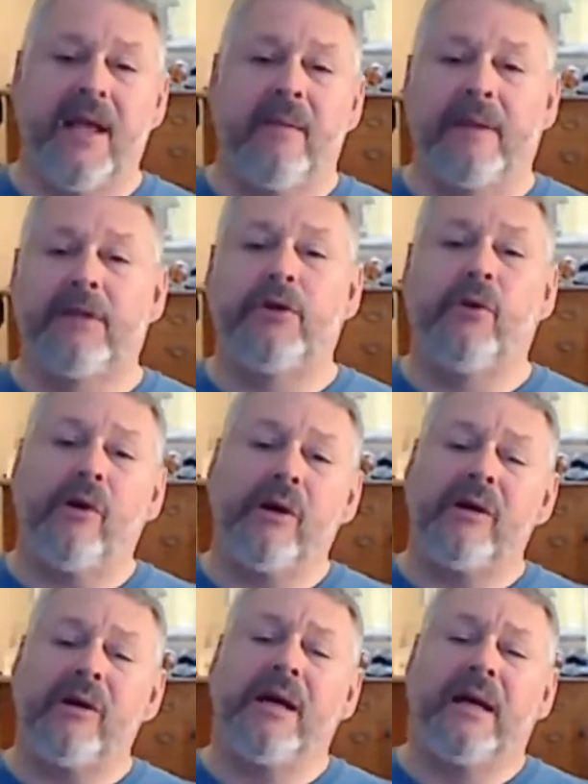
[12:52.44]
But
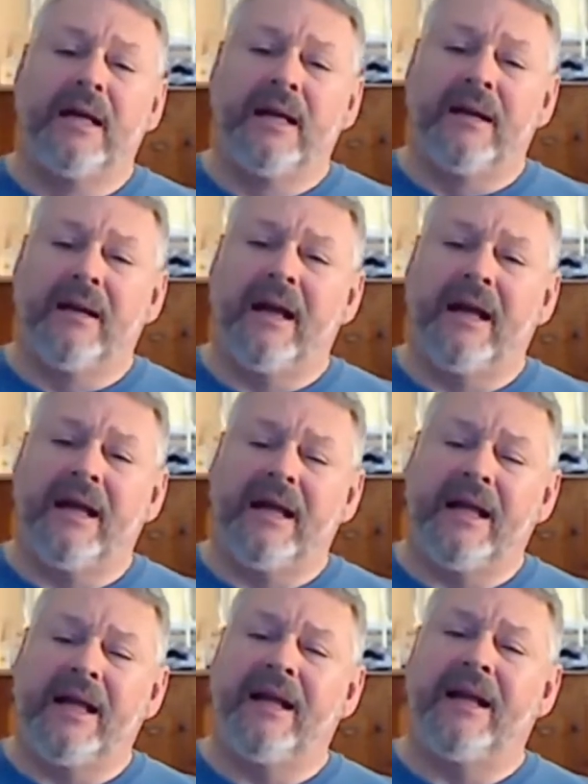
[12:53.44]
your uh,
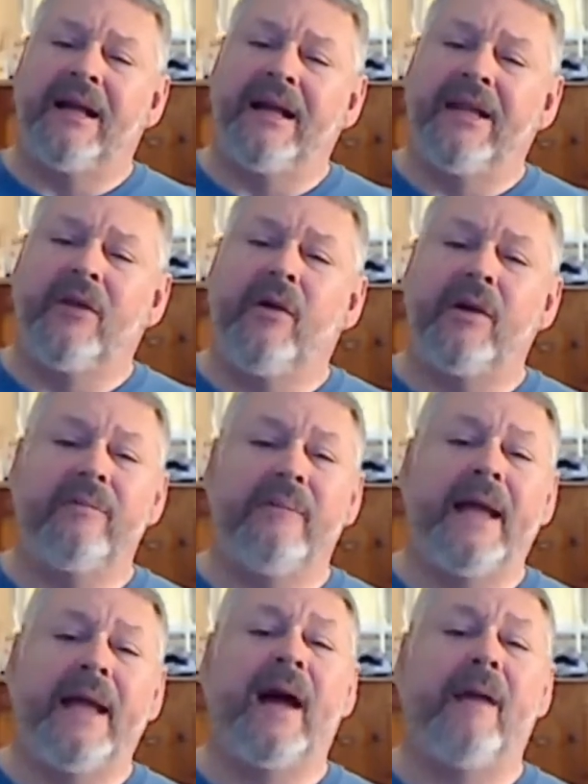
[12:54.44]
your
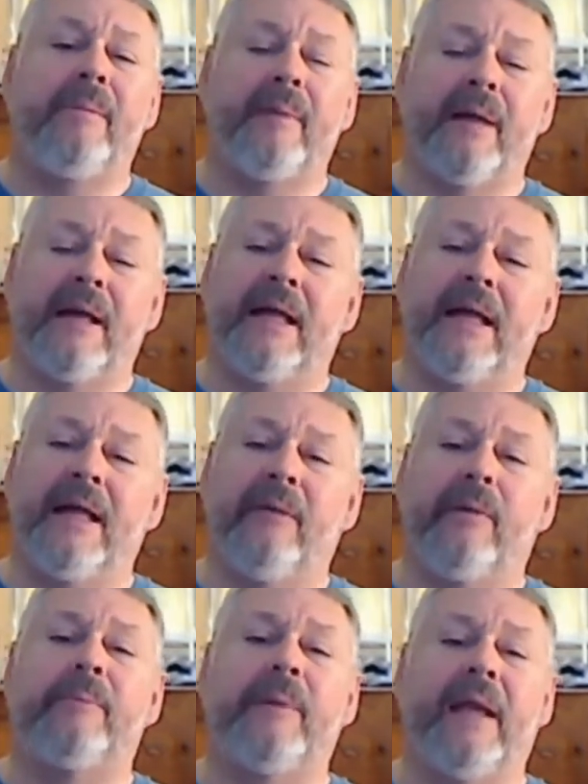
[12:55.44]
makeup, it
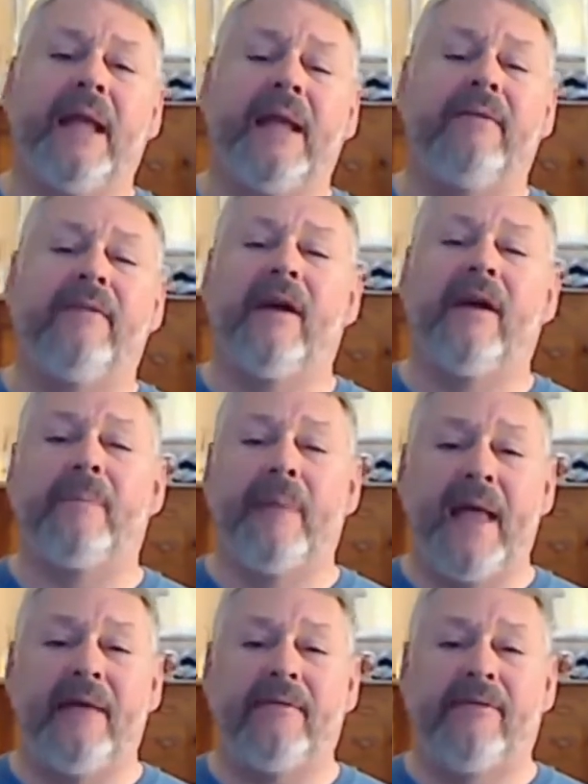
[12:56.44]
would be very
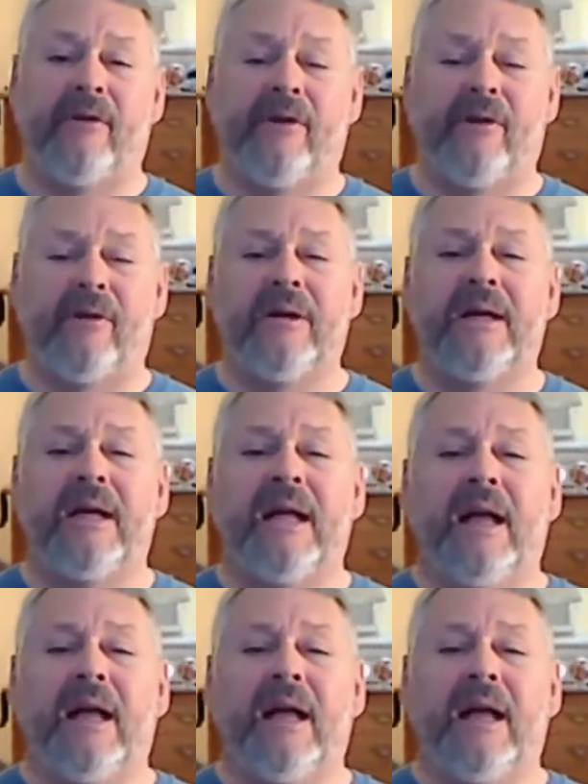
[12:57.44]
painful.